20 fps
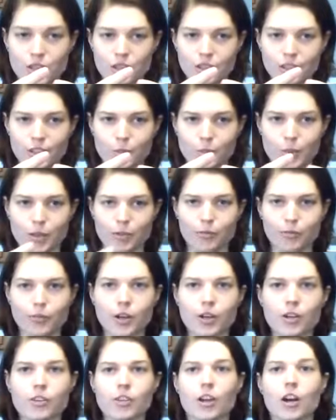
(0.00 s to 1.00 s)
you get a little bit
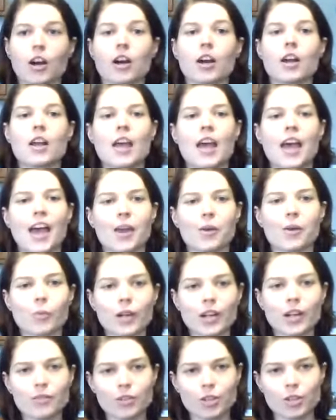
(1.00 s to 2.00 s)
further. And
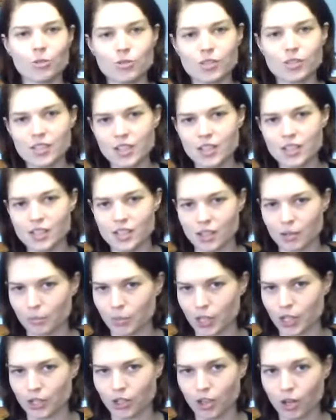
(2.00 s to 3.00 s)
whenever you see
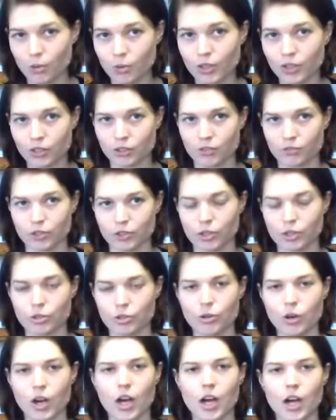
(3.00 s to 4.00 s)
somebody going
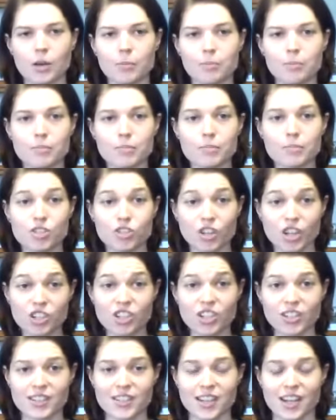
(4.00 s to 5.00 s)
through a
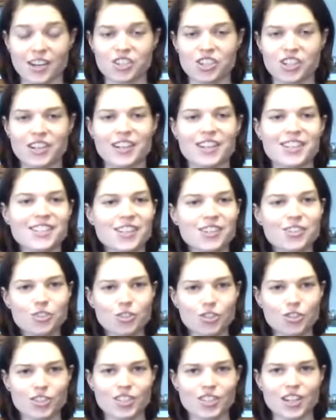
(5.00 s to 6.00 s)
stretching session, it's
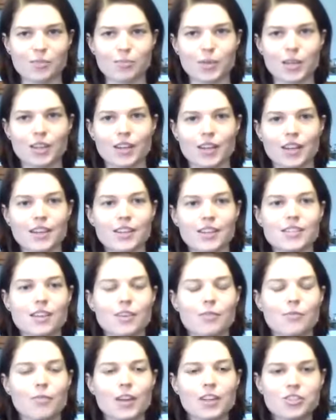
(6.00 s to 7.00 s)
interesting because
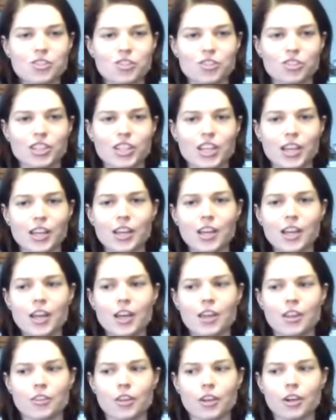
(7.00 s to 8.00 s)
eventually
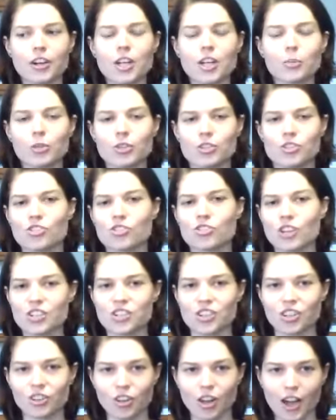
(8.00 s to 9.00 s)
they're able to stretch
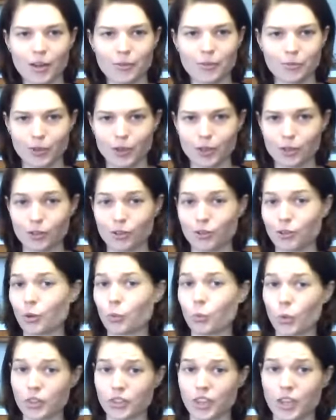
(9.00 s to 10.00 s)
a lot further
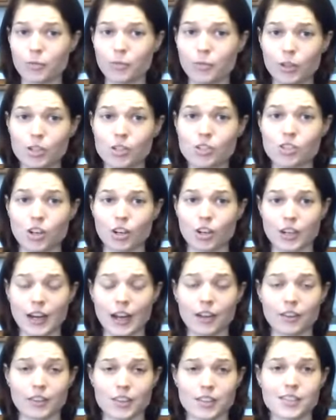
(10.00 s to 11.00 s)
than what they first started
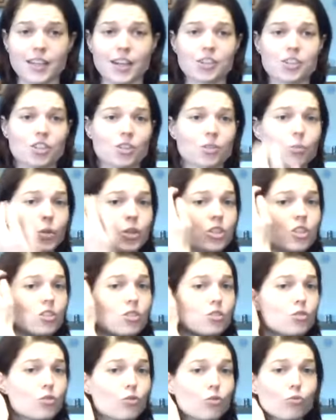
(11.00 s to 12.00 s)
out in the session, which
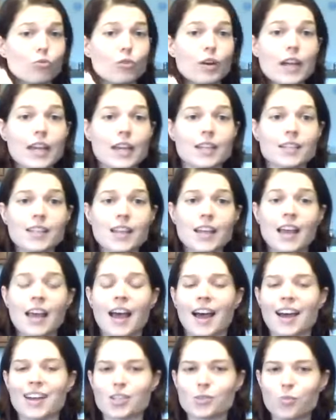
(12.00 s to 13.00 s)
is great,
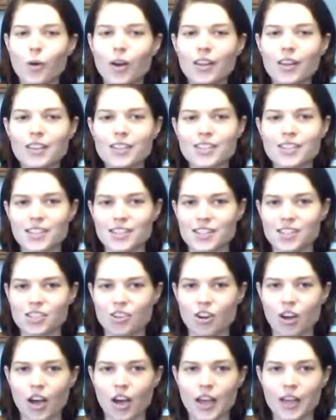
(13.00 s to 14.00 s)
as well as it's
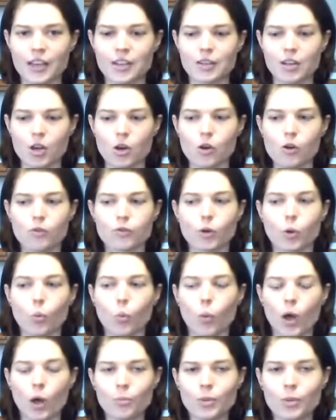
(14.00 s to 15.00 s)
not
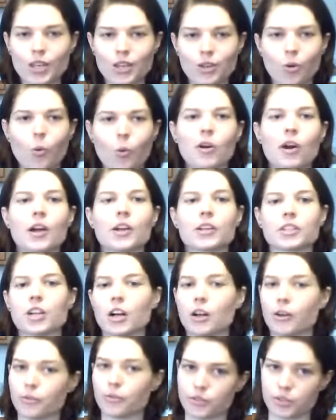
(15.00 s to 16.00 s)
overwhelming or
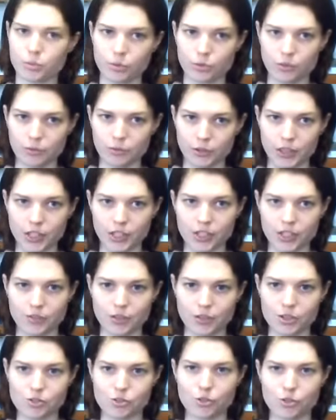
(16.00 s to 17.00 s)
uncomfortable for the
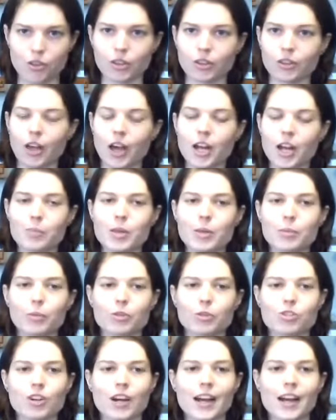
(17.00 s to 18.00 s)
individual. A lot of
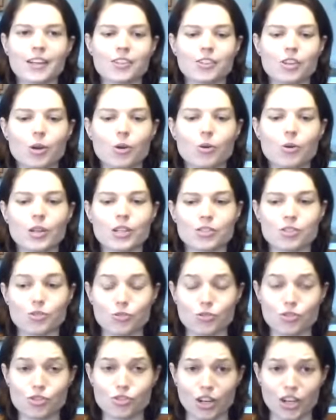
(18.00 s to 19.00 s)
people try to go
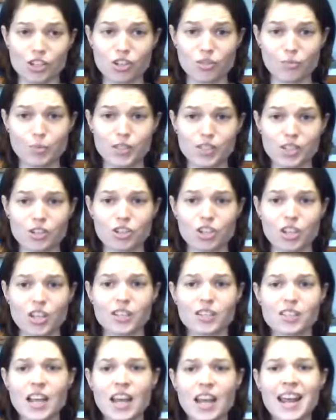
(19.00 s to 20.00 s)
into stretching
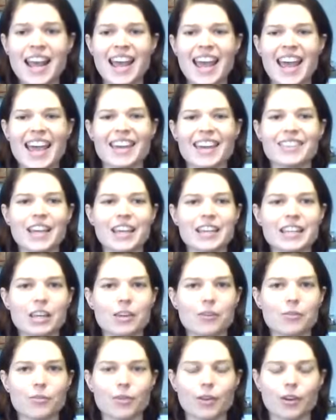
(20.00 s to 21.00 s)
positions and they
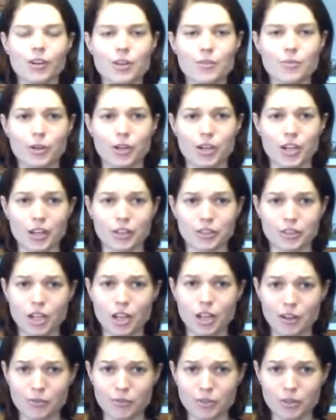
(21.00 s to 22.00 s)
get very, very
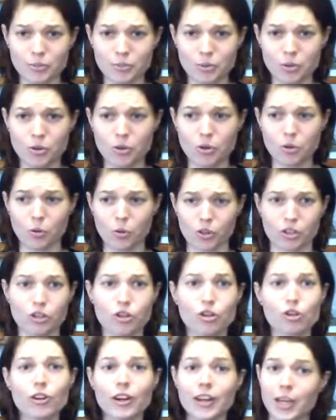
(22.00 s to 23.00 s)
uncomfortable or
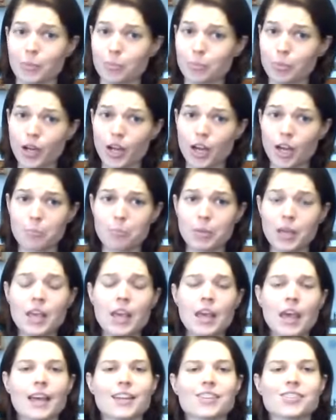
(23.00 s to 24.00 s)
cramp up.
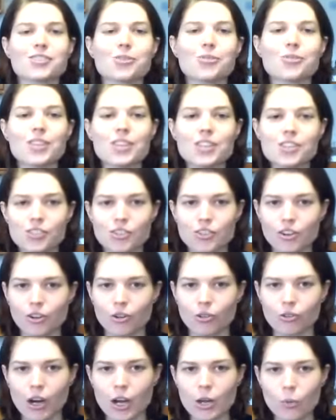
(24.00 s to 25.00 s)
And so these are
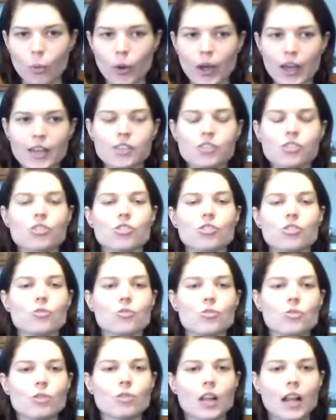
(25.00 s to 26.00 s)
a great way to
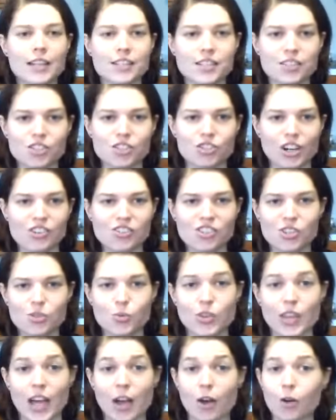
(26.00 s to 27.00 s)
utilize the stretches
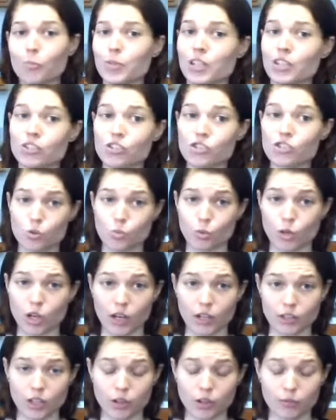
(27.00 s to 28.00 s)
without being super
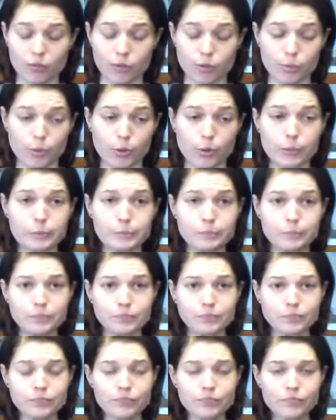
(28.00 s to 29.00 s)
uncomfortable.
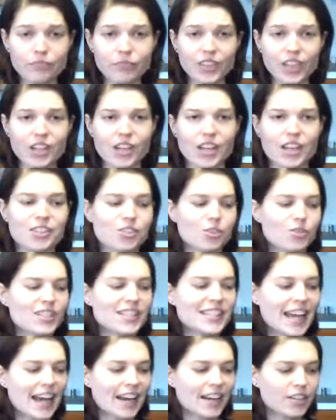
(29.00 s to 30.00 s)
And so
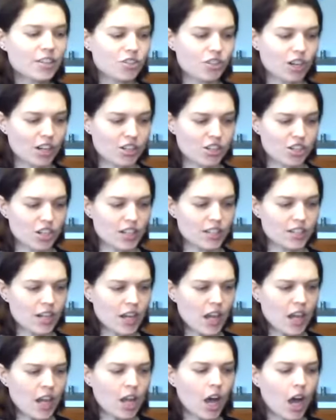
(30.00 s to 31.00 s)
static stretches,
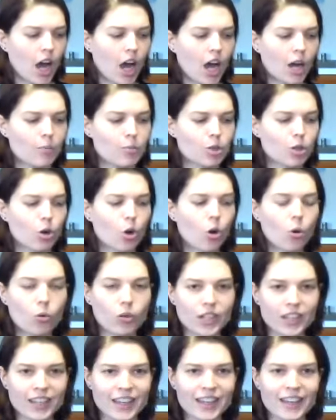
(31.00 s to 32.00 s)
you're
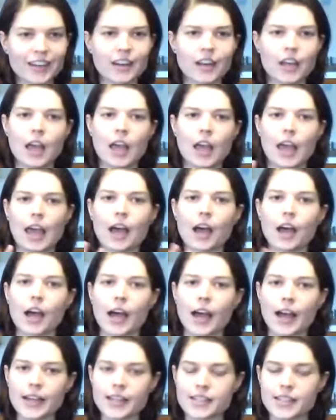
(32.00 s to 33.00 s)
holding it.
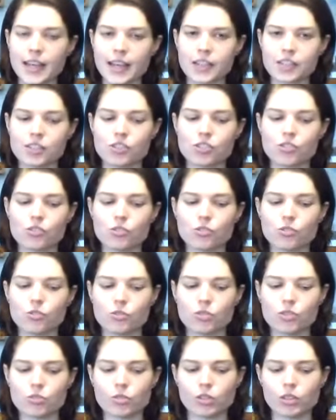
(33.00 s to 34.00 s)
I tend
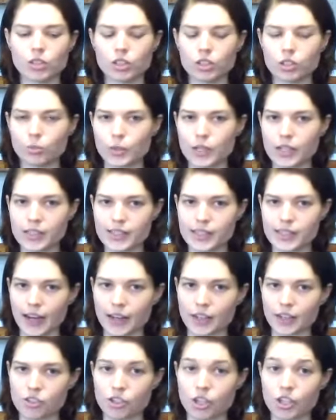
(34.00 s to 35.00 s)
to do a little bit of
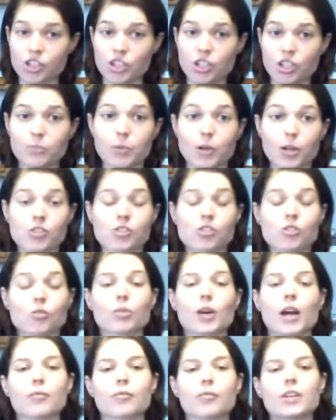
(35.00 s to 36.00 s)
static stretching, personal
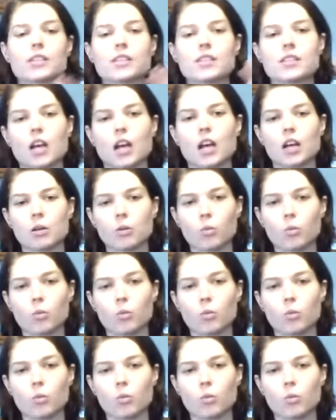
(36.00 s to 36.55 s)
preference,